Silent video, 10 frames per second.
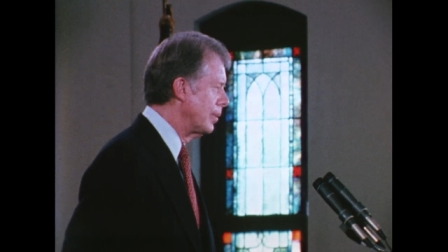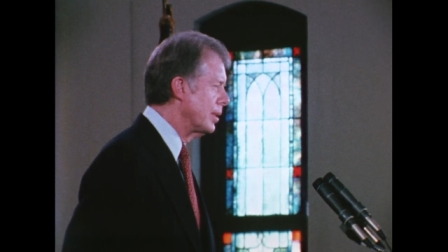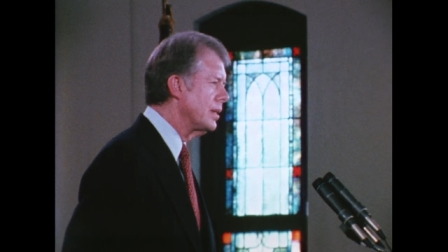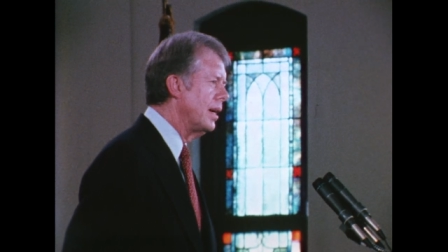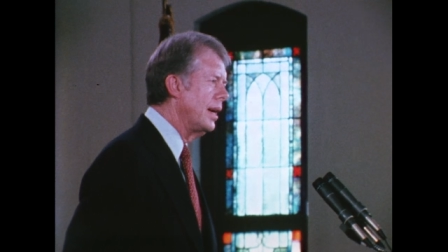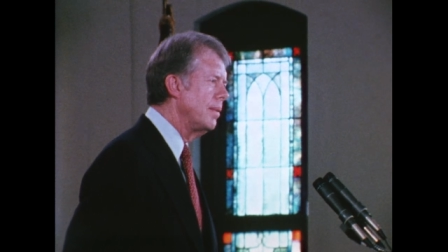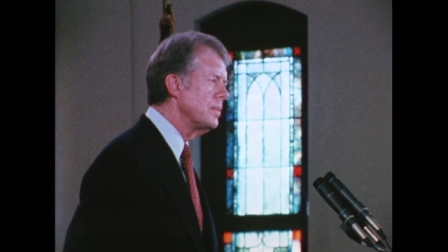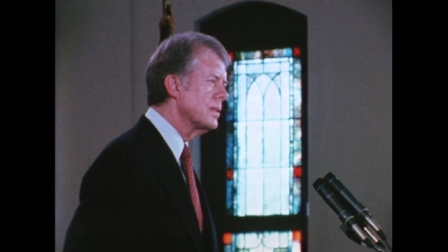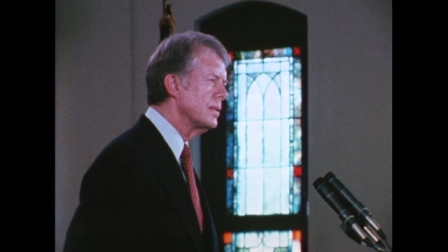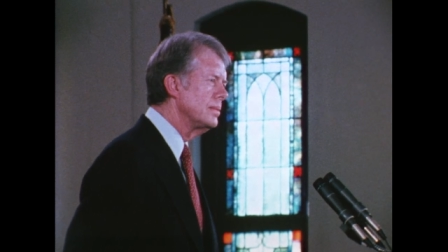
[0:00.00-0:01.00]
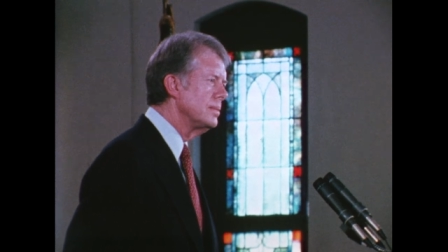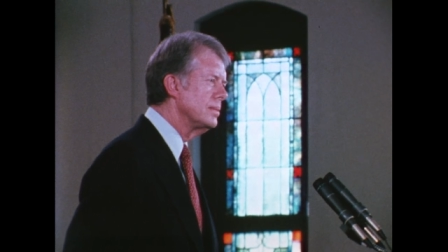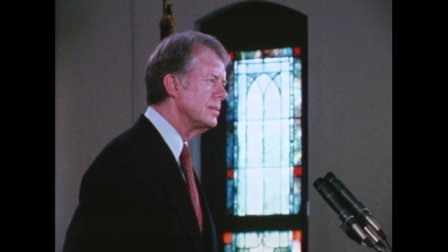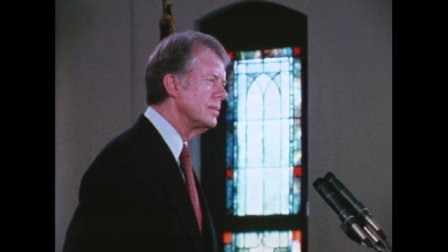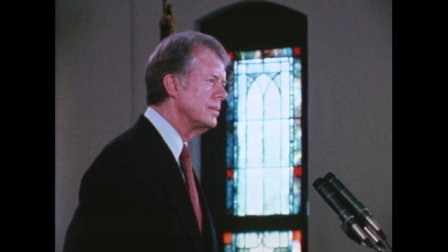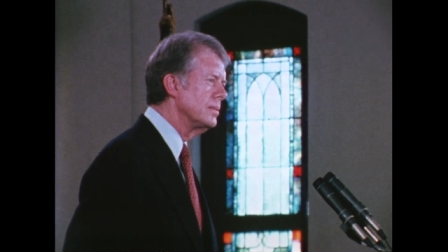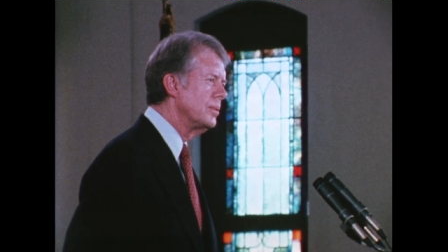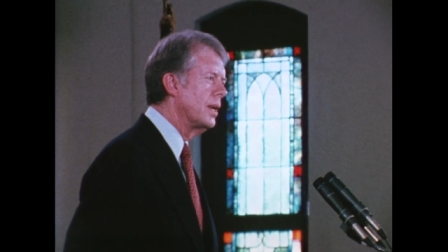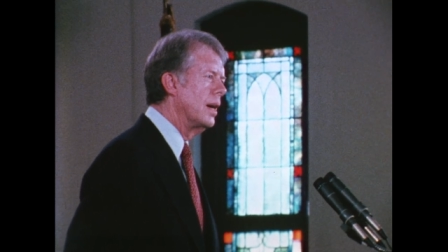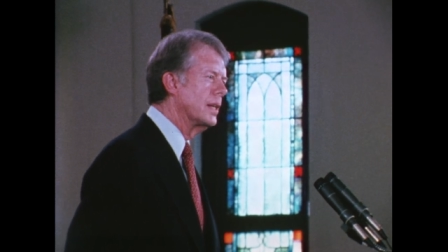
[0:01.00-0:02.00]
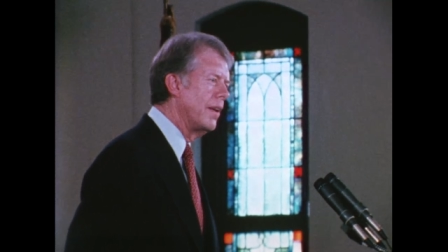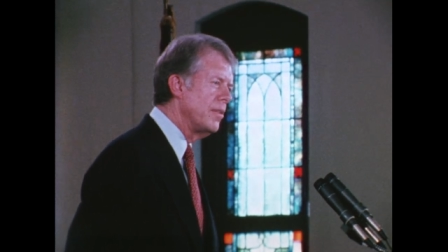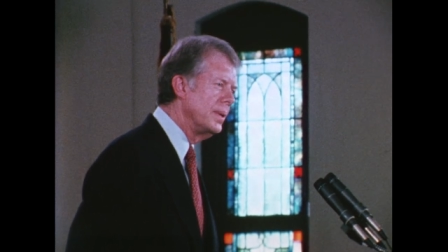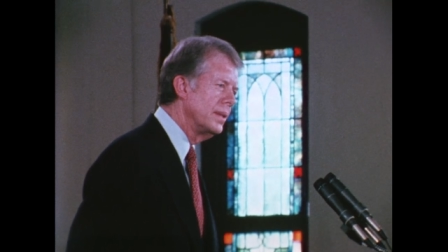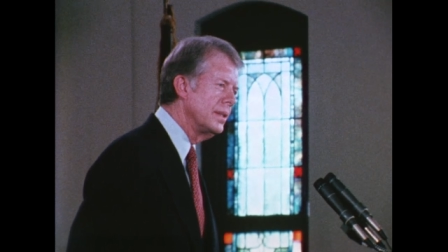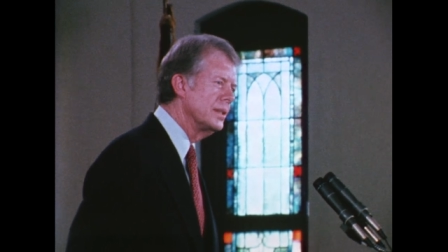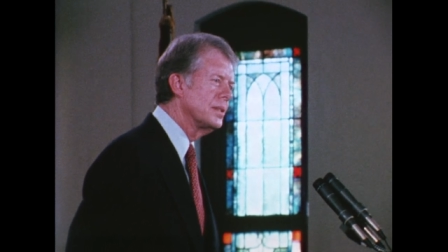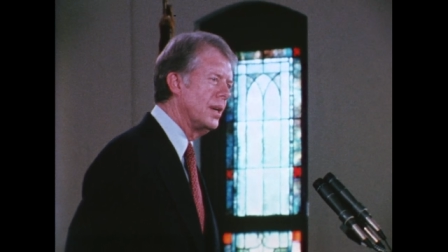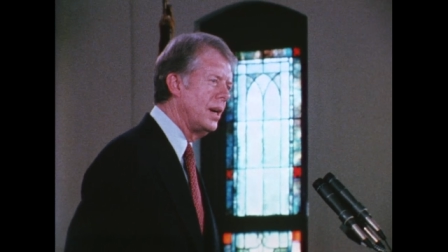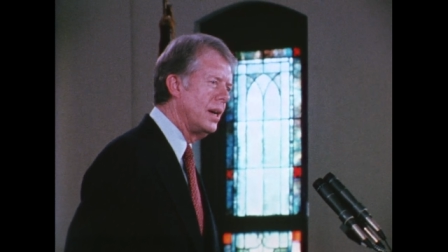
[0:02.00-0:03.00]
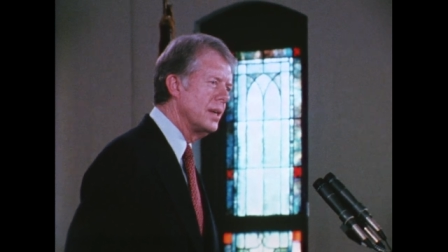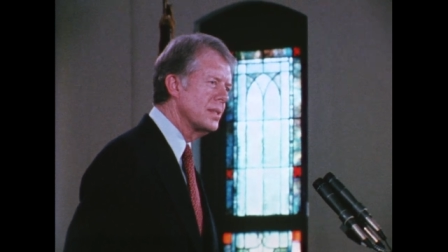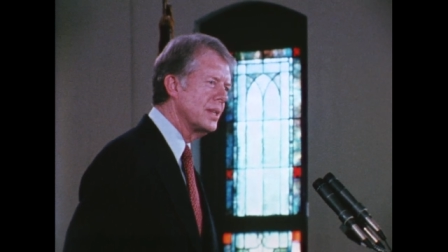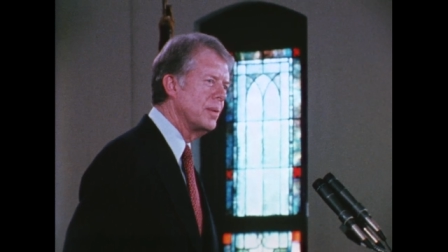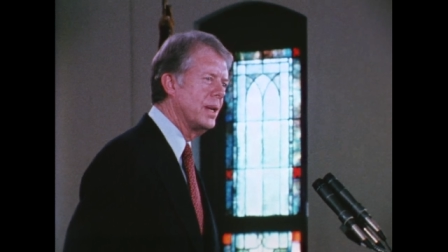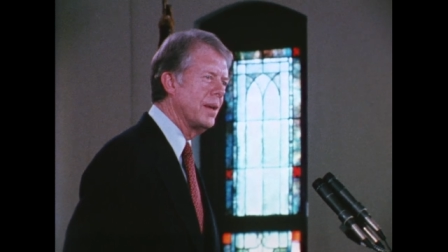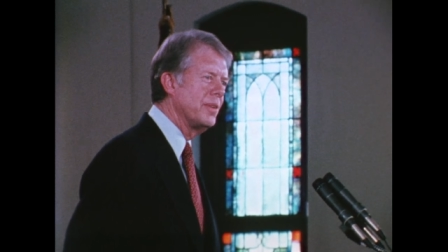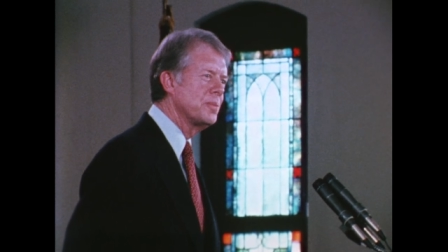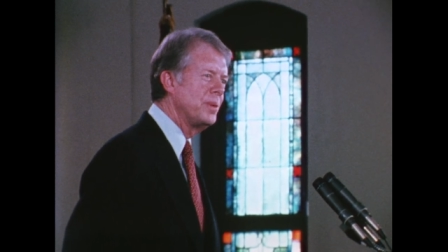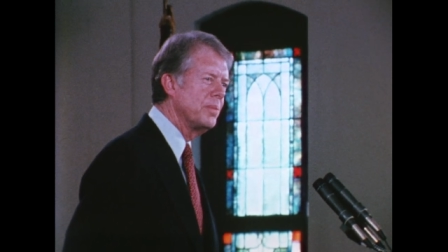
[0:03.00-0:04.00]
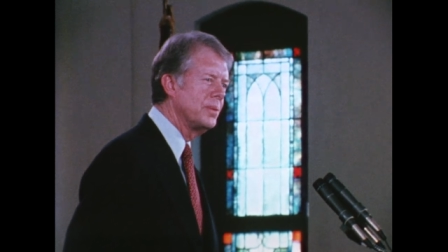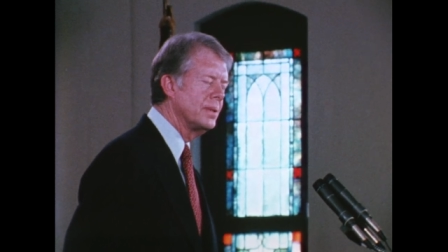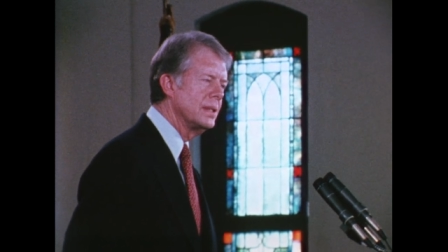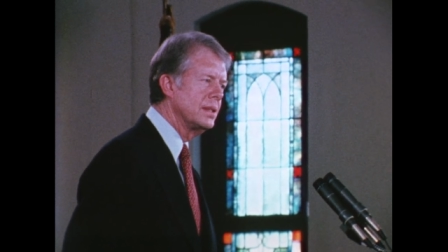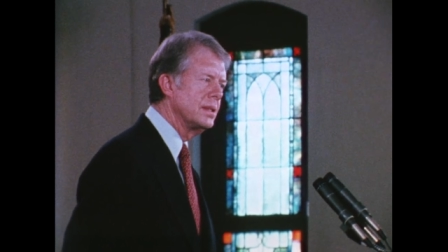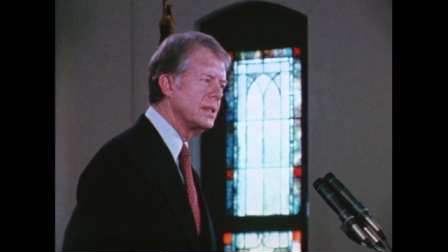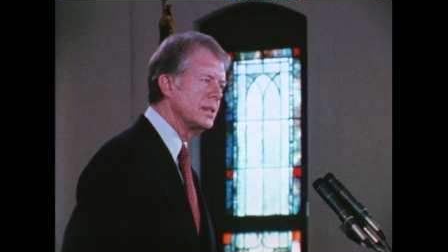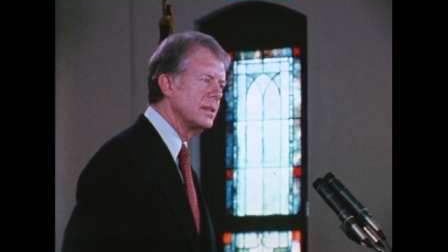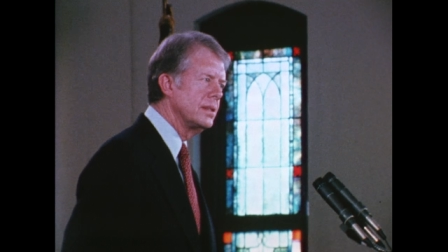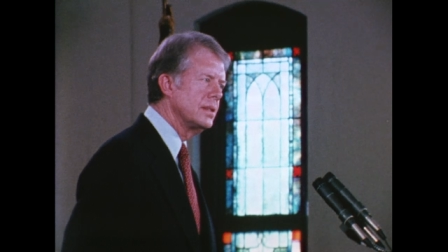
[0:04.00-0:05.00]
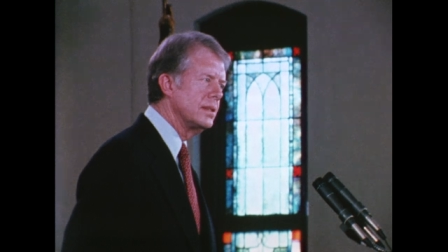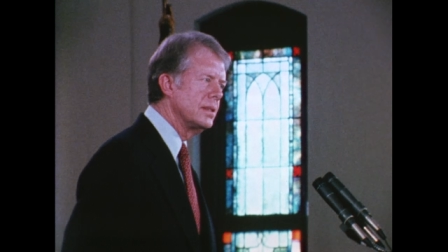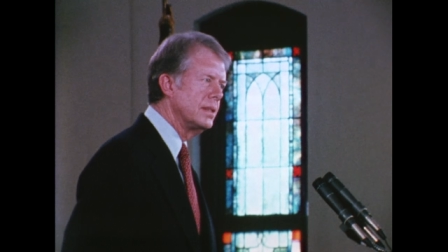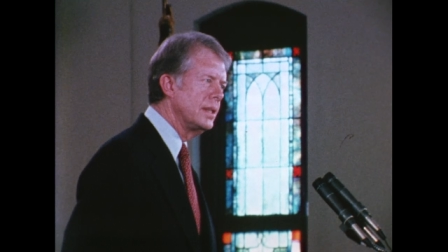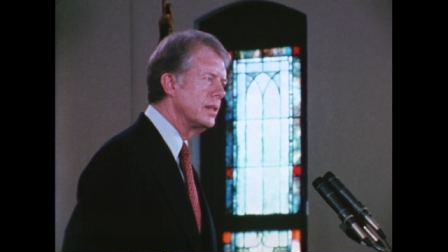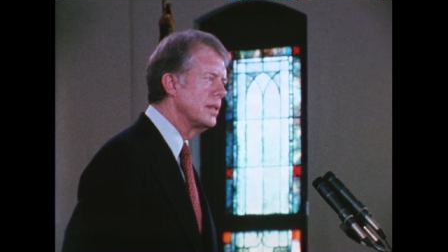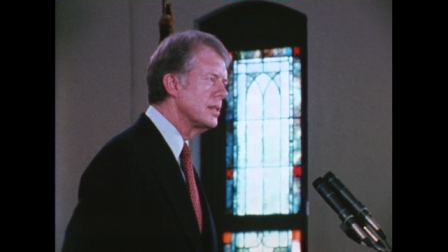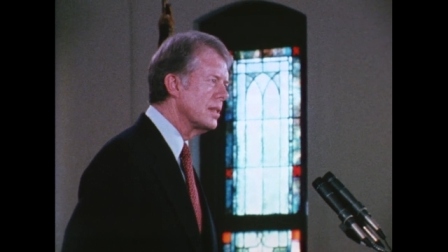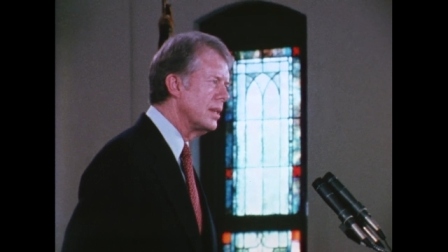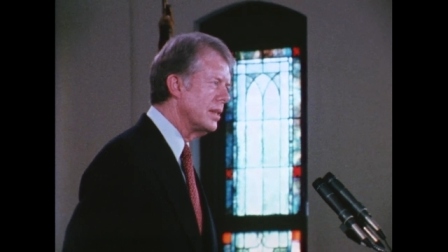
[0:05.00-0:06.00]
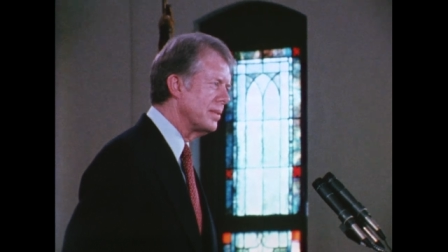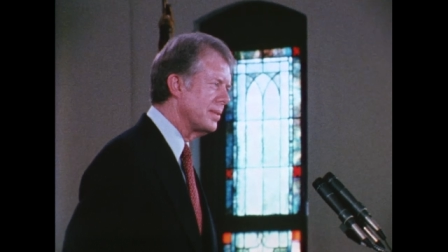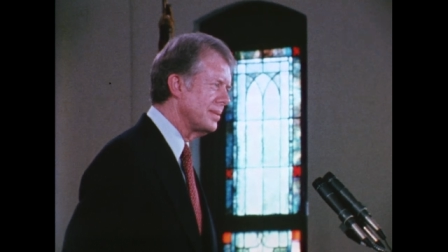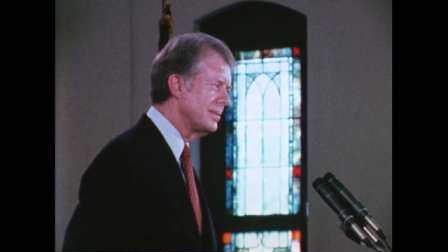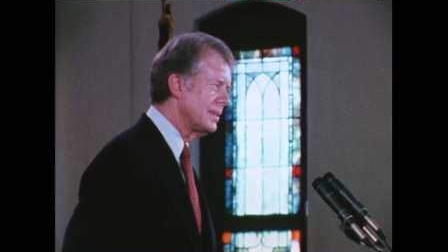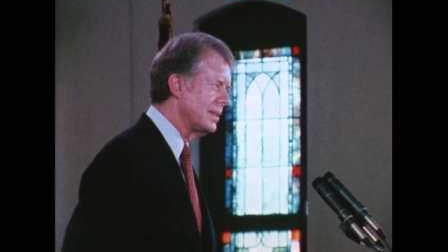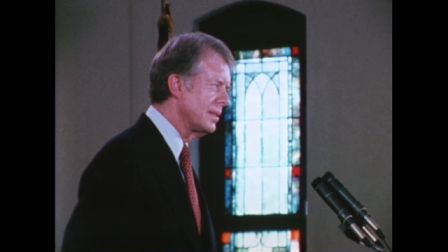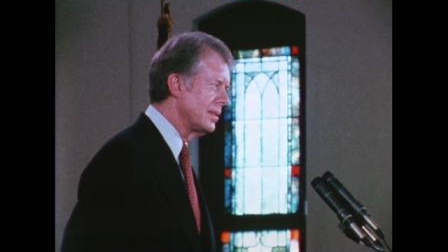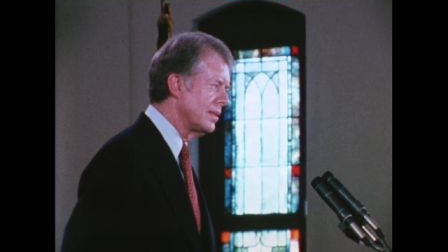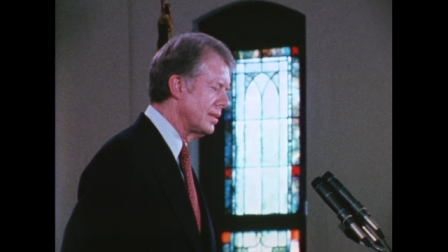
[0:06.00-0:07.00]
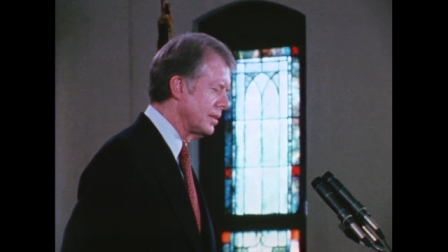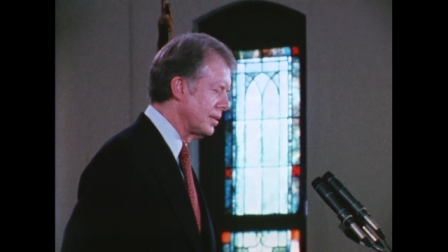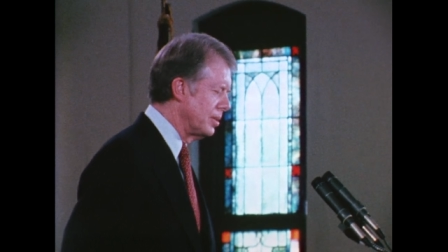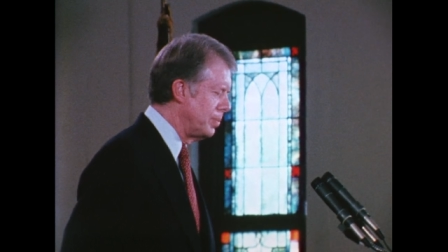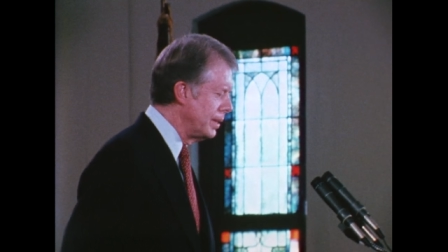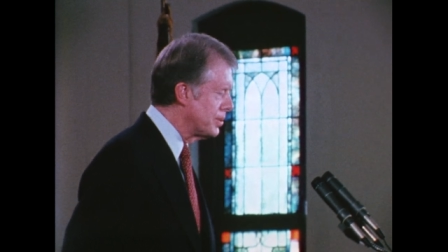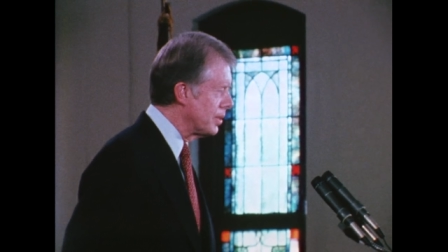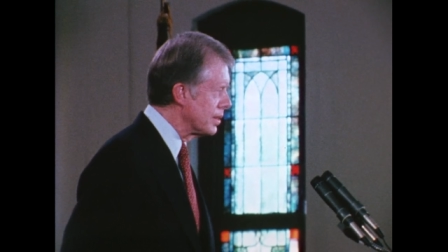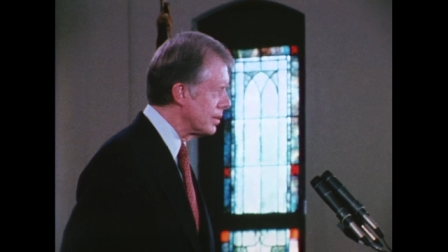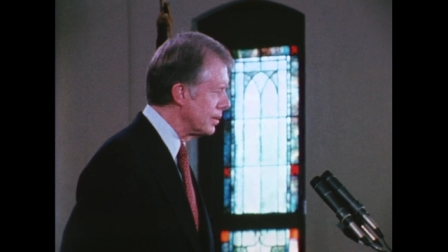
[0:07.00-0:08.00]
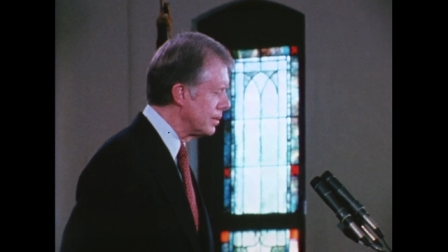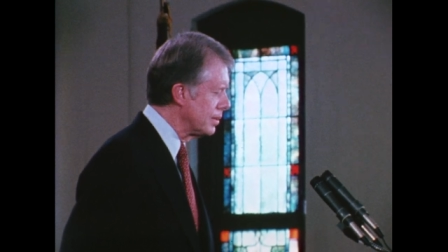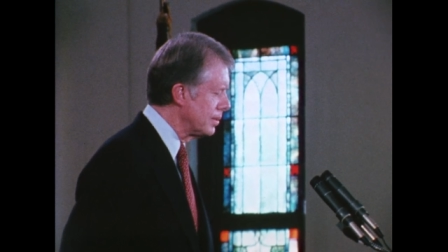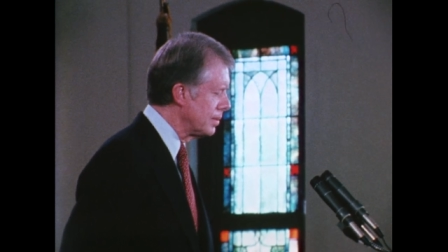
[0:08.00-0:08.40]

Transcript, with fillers: there were times when our government, its laws, and many of its people didn't deserve to be trusted.